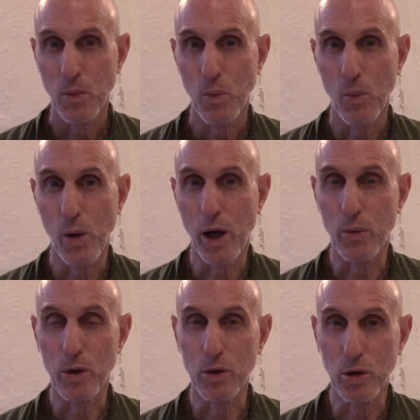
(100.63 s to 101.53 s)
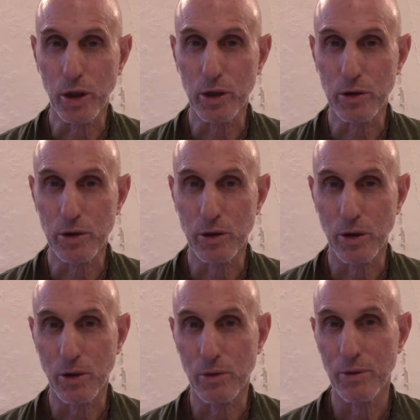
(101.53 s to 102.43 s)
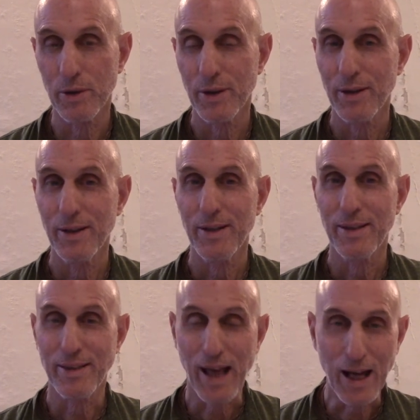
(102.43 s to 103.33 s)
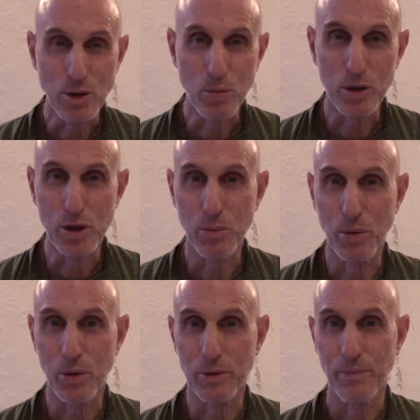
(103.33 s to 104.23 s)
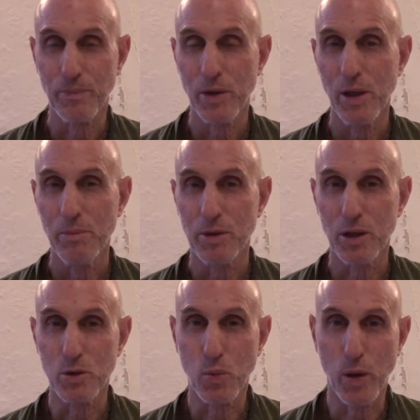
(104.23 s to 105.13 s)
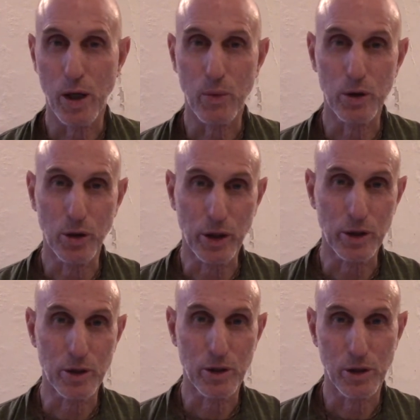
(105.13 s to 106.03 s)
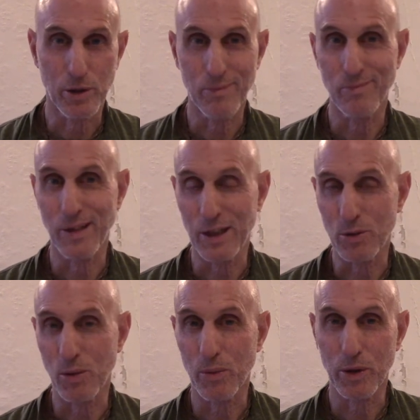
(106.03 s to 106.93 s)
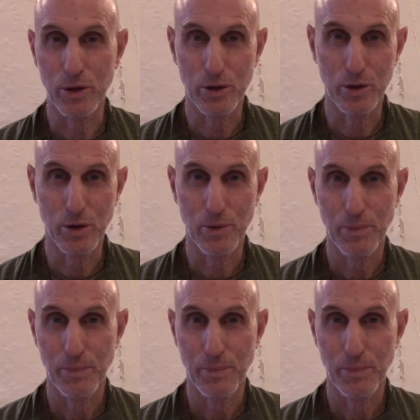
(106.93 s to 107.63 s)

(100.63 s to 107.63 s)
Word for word: where we're looking to go, that's what's important. Because where we're looking to go, that's where we're going to go.